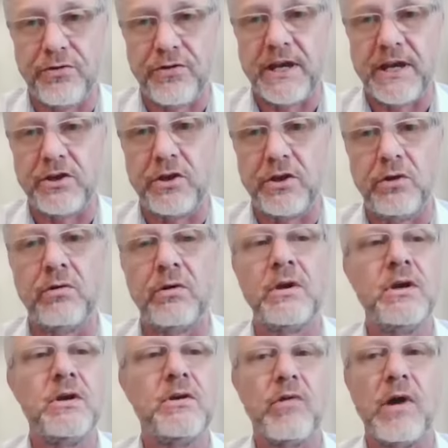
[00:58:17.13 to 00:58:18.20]
Thank you,
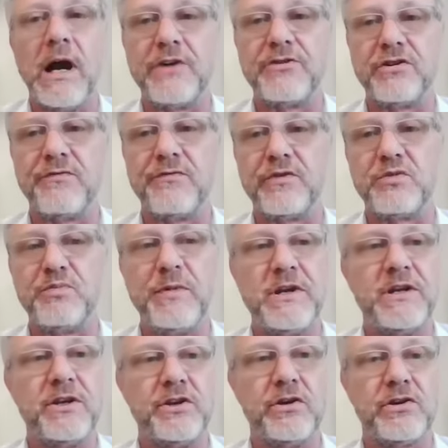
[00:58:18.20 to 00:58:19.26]
Roger, for
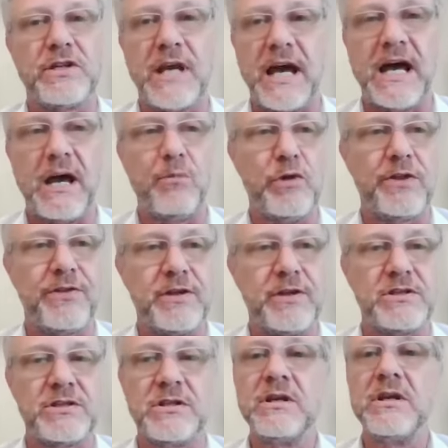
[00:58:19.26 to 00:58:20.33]
spending your time with
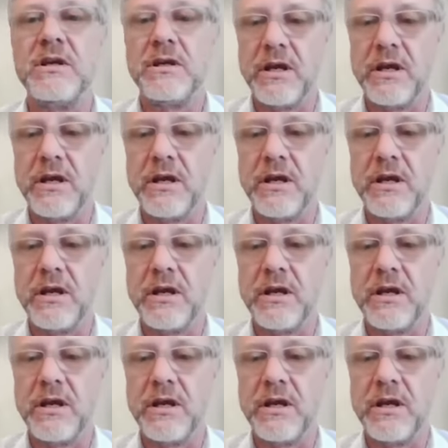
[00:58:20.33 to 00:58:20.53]
us